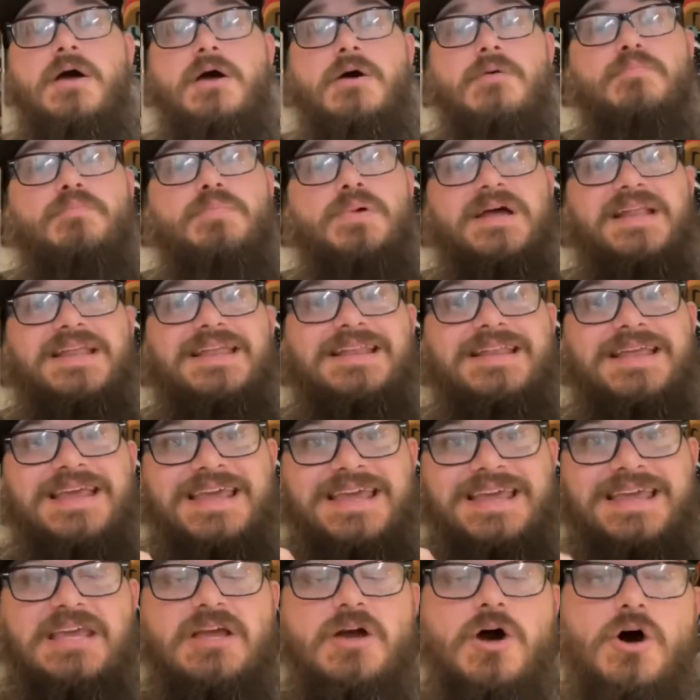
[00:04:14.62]
But
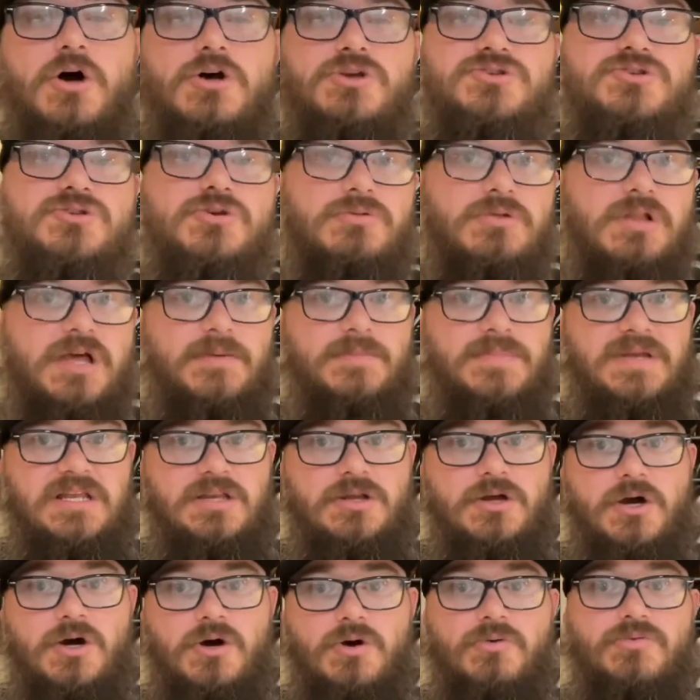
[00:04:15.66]
he also let me
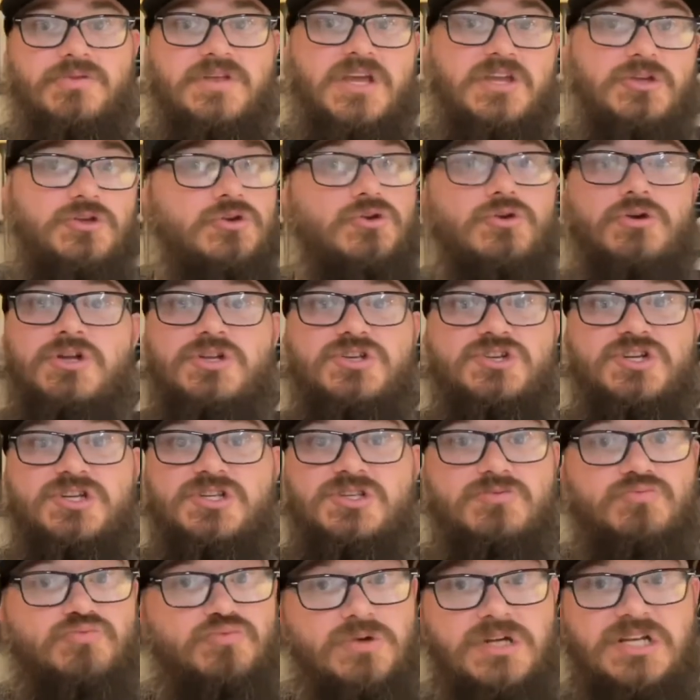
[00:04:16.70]
know that you can
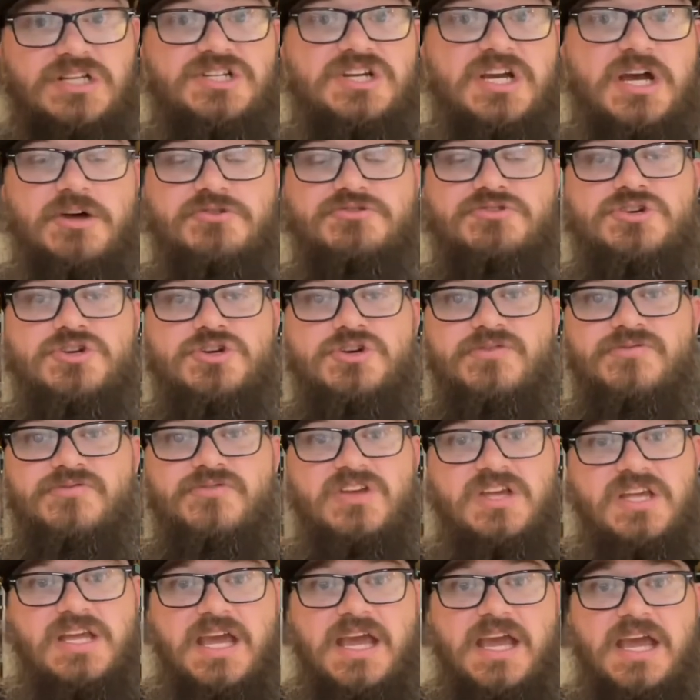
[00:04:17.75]
just reach out to your
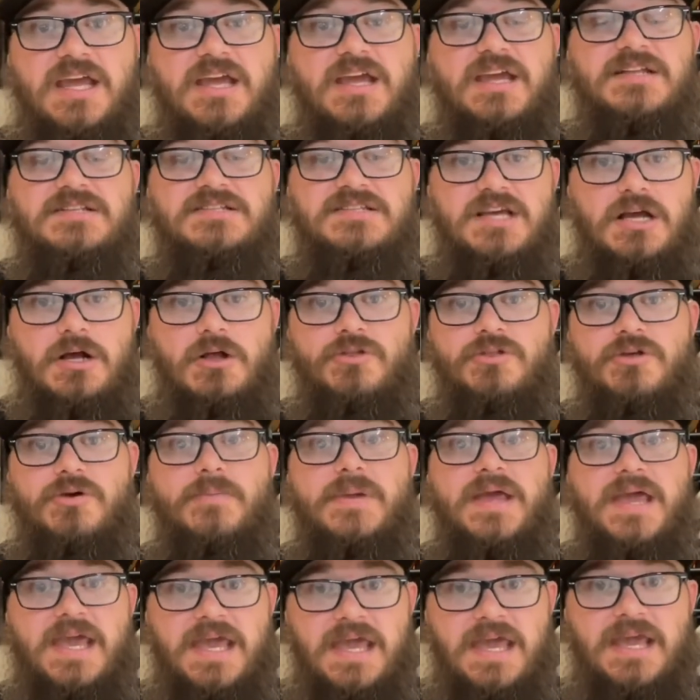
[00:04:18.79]
VA and tell them,
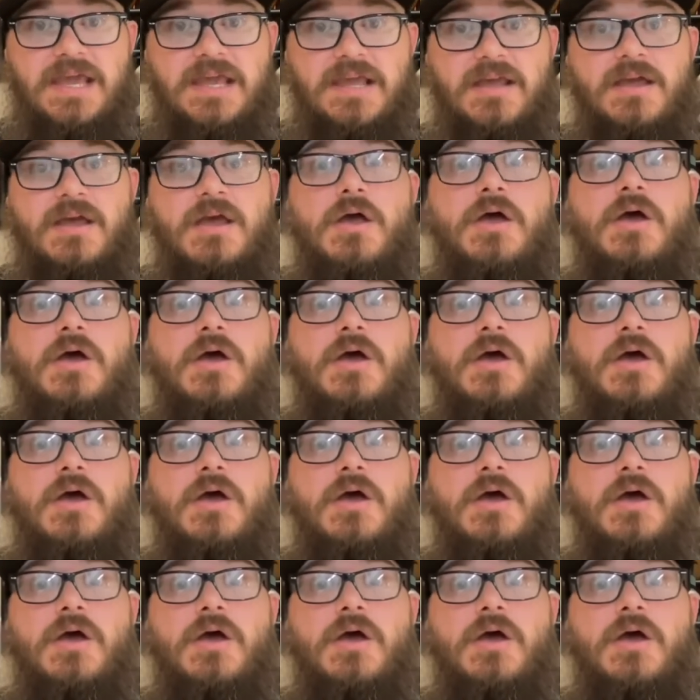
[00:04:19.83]
hey,